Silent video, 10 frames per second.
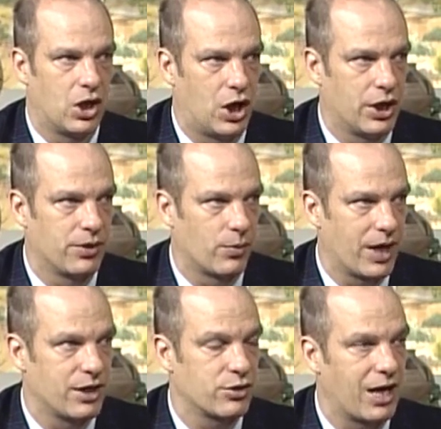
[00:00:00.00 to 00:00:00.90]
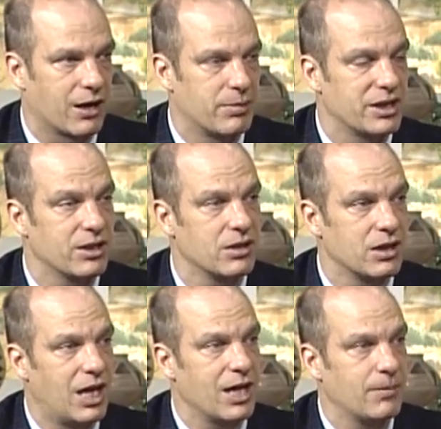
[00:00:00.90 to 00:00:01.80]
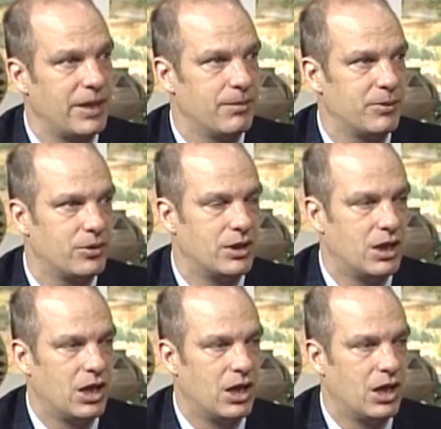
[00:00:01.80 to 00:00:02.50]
on the right track, but there are a lot of people